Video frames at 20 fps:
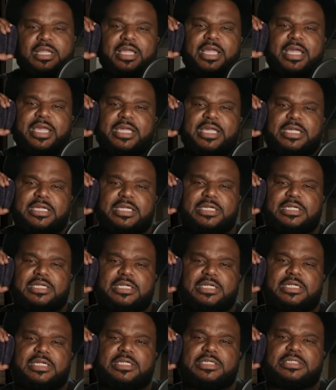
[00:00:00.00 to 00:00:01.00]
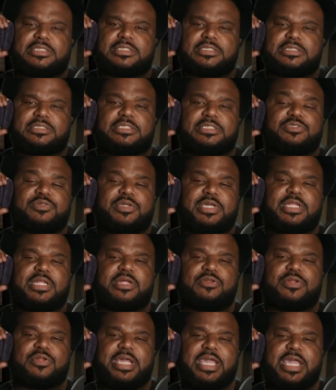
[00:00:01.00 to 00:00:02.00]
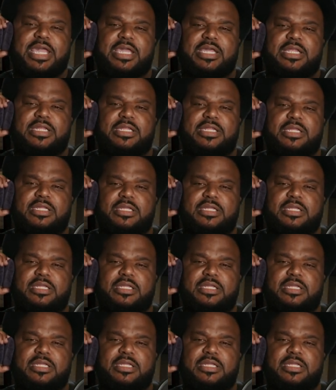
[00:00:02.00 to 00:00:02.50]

help me? Hey, uh, did you get hit on the head?